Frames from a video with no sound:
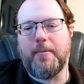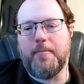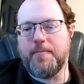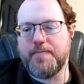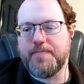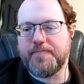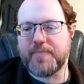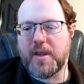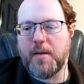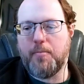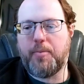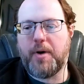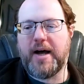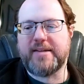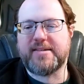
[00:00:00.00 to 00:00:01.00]
Um,
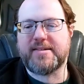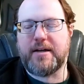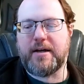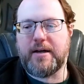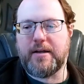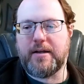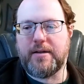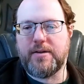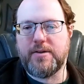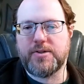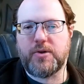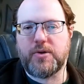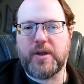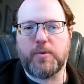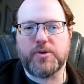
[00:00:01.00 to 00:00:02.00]
but
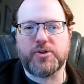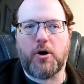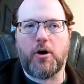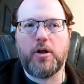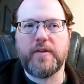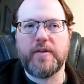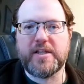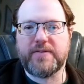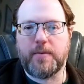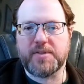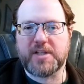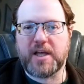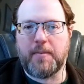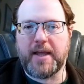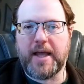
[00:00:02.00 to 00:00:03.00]
so there was all these
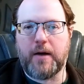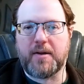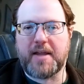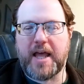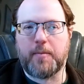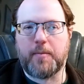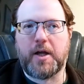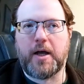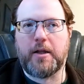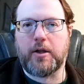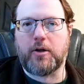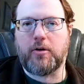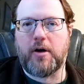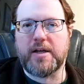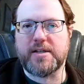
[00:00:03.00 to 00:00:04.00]
films coming out. Cannibal
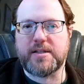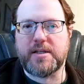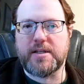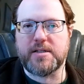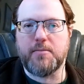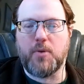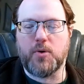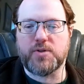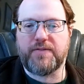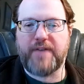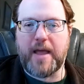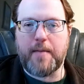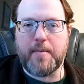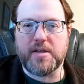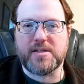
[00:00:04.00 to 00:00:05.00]
Holocaust is the most
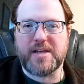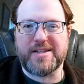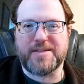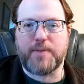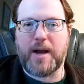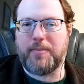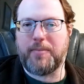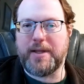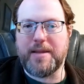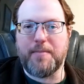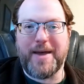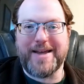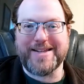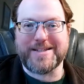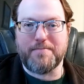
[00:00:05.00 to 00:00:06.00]
famous. It's probably the
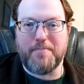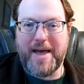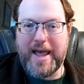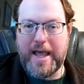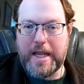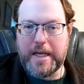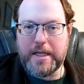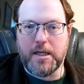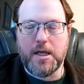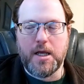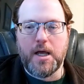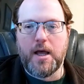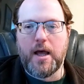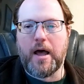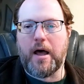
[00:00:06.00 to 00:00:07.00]
best made,
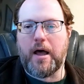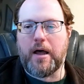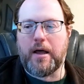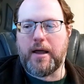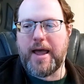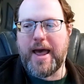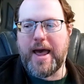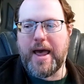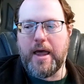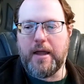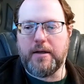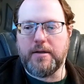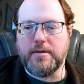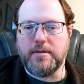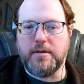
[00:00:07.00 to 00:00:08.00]

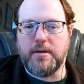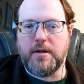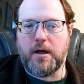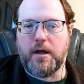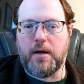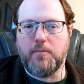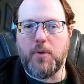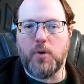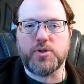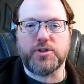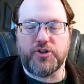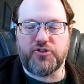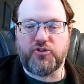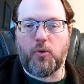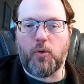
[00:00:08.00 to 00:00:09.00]
and
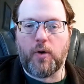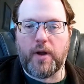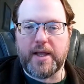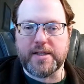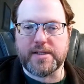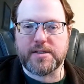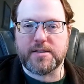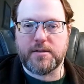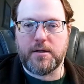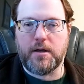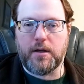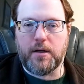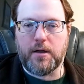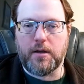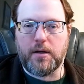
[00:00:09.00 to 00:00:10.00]
most notorious
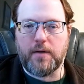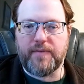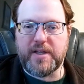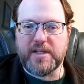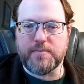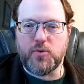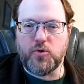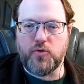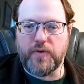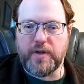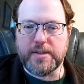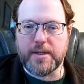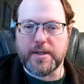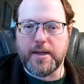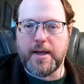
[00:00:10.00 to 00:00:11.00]
of these
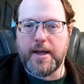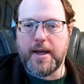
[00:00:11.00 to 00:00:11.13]
movies.